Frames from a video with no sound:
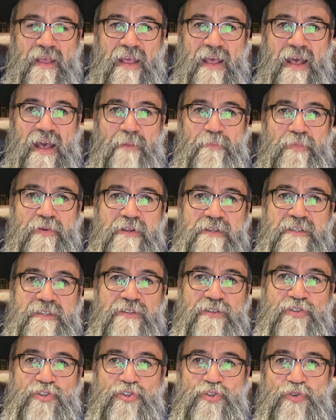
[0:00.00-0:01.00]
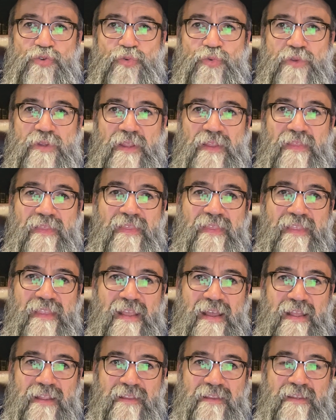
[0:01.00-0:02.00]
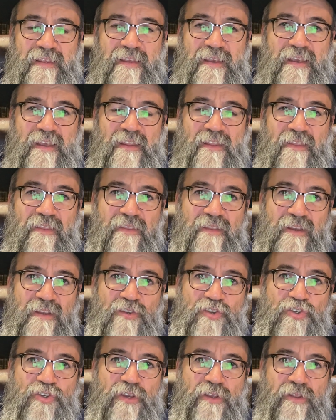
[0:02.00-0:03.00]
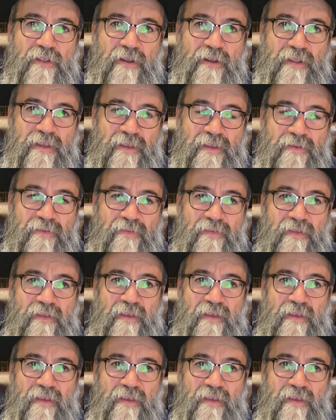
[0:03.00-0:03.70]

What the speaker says: A person should not intentionally